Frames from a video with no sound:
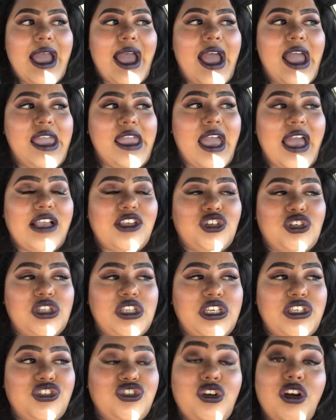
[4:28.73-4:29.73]
I
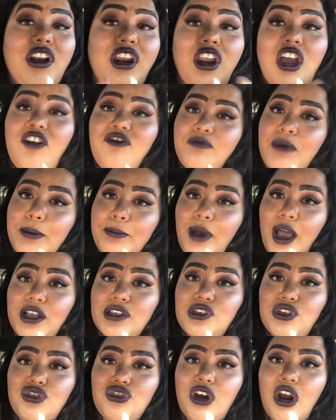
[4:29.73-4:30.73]
actually started off my
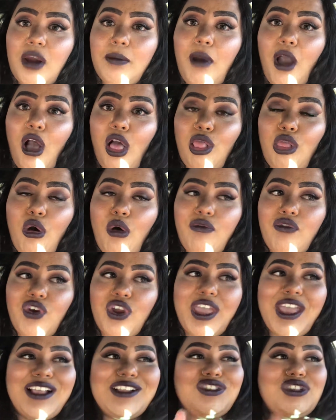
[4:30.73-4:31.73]
BoxyCharm all over
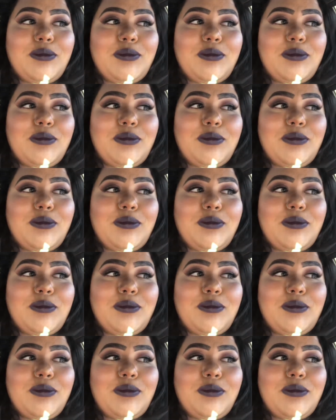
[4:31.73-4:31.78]
again,